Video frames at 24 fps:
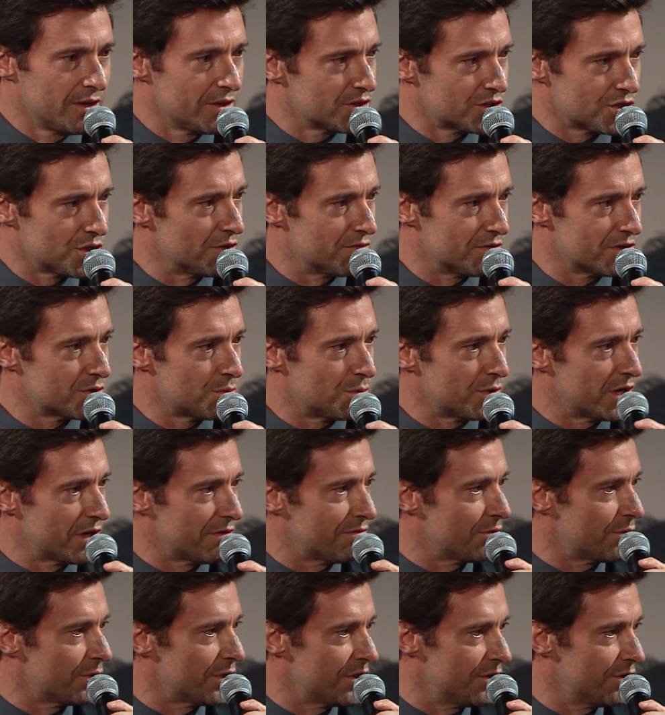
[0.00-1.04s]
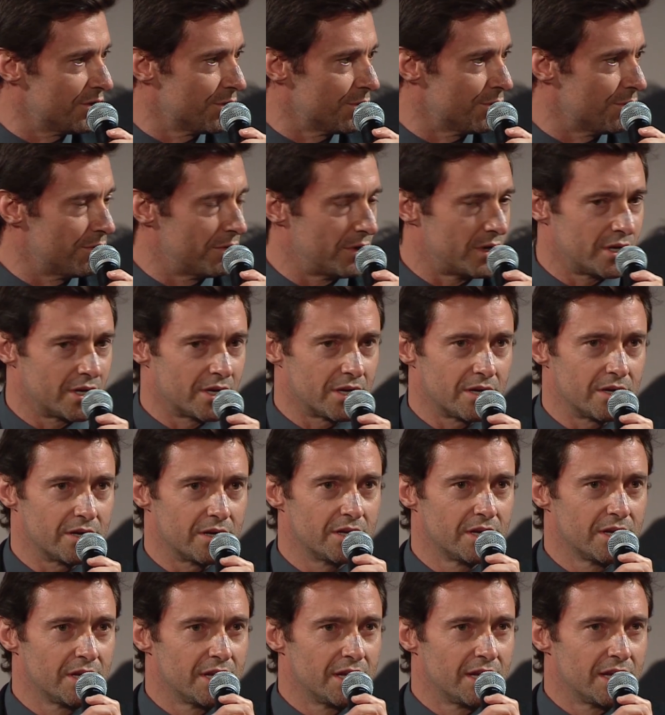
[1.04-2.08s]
service, whatever we do.